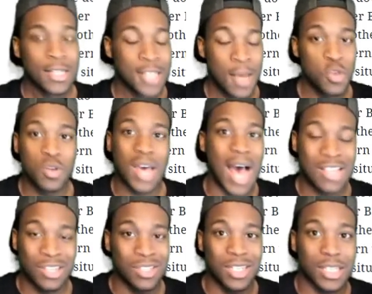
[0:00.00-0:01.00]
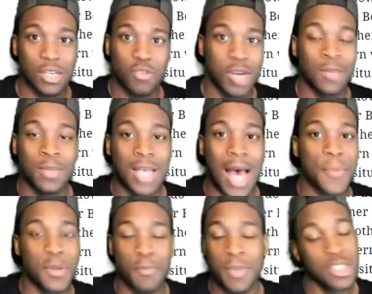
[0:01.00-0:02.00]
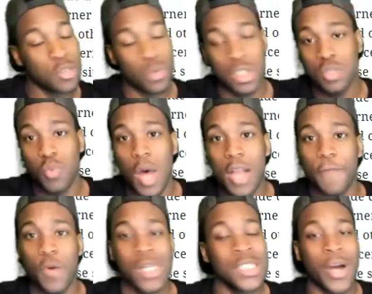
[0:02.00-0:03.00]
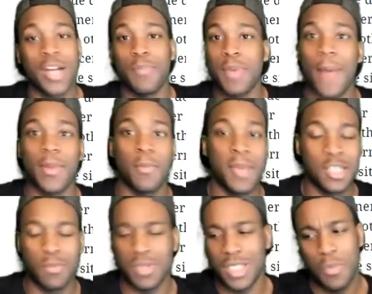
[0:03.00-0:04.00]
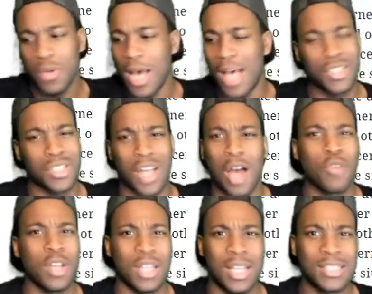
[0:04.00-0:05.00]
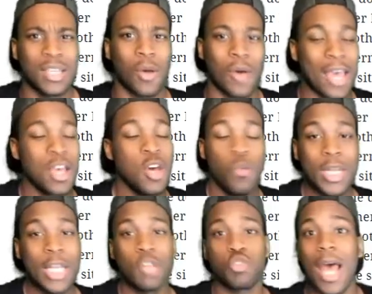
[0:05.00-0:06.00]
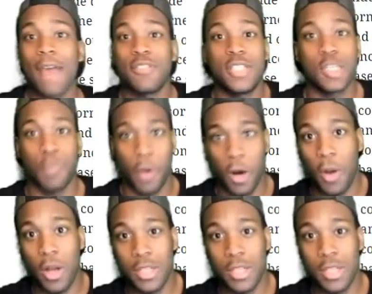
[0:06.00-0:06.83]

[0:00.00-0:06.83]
some of you guys are just incredibly optimistic, which is wonderful. It's great to be optimistic, but some of you guys are just unrealistic. Okay, we didn't draft six Pro Bowls.